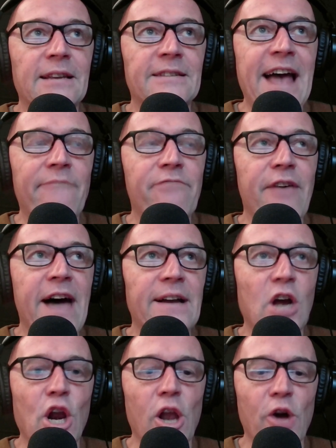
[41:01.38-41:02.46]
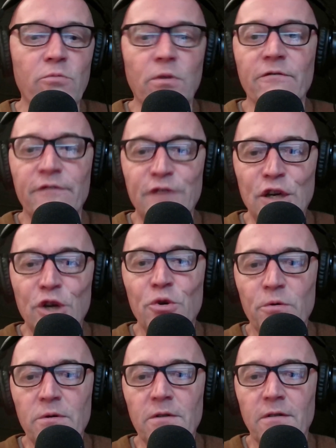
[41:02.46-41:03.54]
have that global
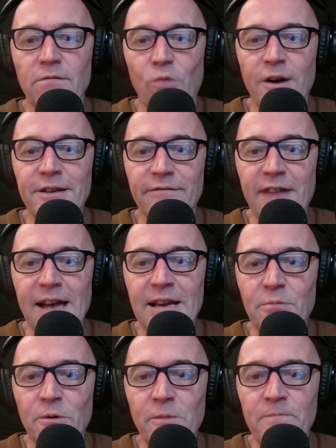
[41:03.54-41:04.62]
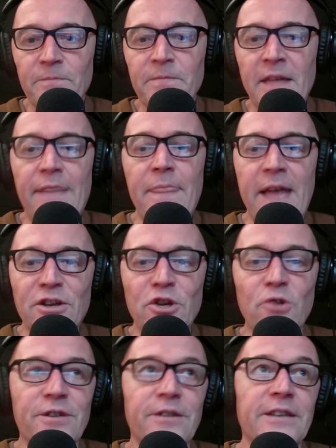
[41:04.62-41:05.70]
view of what is available, and then
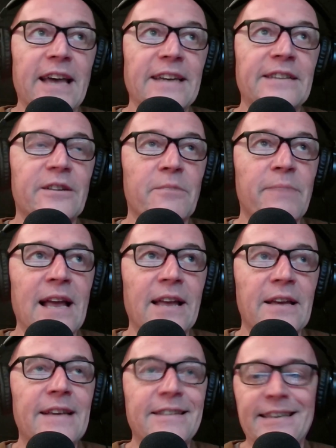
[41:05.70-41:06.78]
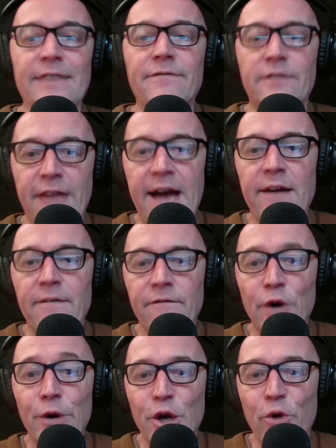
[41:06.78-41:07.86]
using the data to be able to sift that
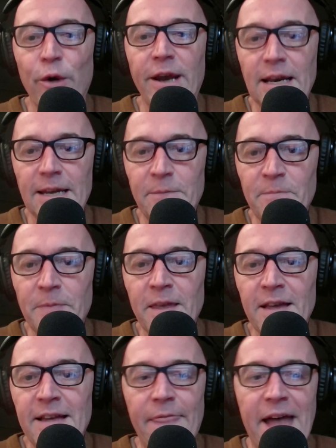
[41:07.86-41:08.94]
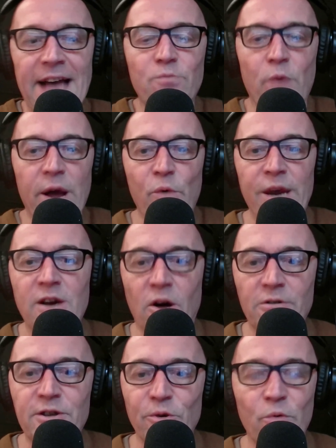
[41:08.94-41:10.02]
very quickly. And that's where we got
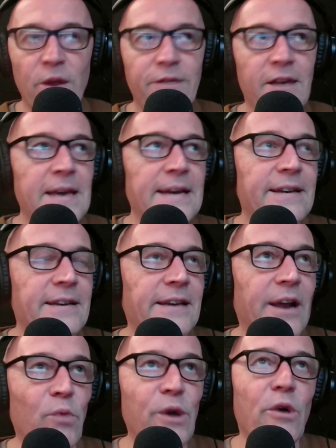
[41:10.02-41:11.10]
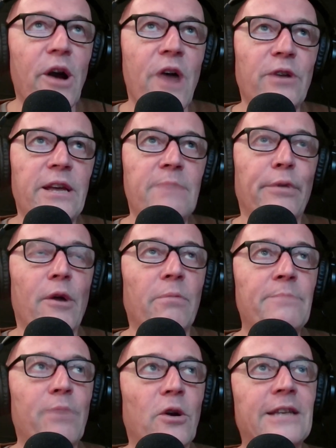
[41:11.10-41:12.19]
to with, we were only probably
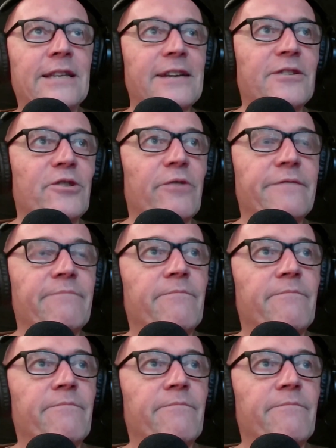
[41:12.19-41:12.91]
pulling data in